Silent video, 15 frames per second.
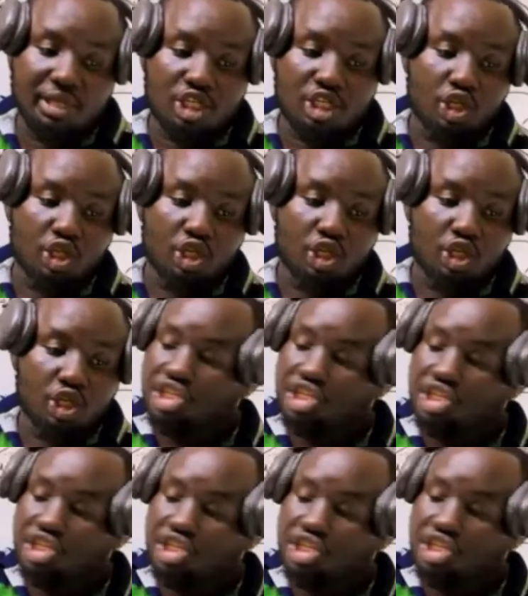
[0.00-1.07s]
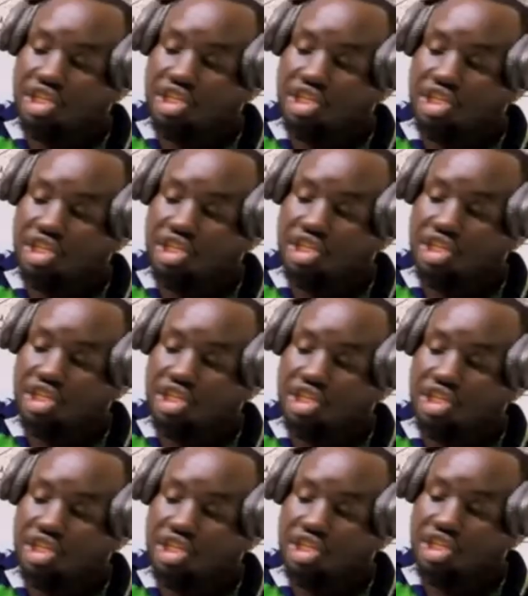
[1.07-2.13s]
not received that we need to?
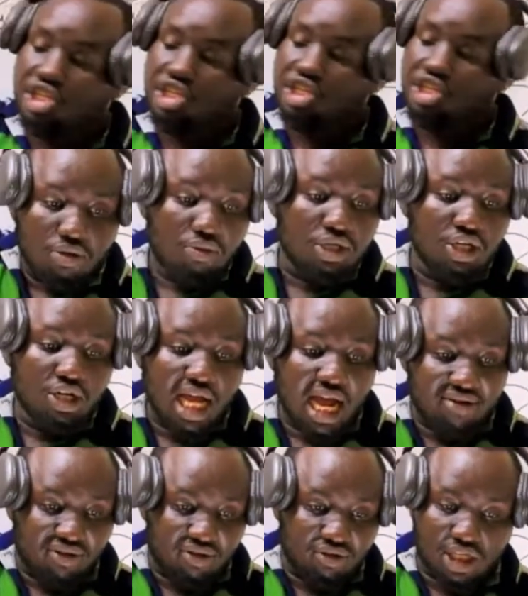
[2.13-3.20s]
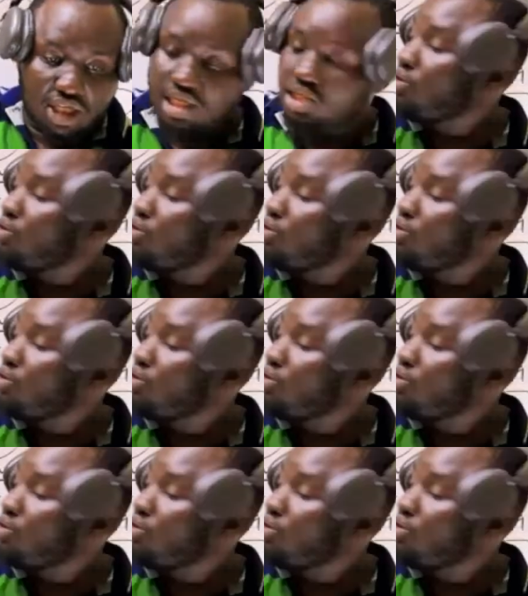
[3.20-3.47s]
We don't have our ticket. So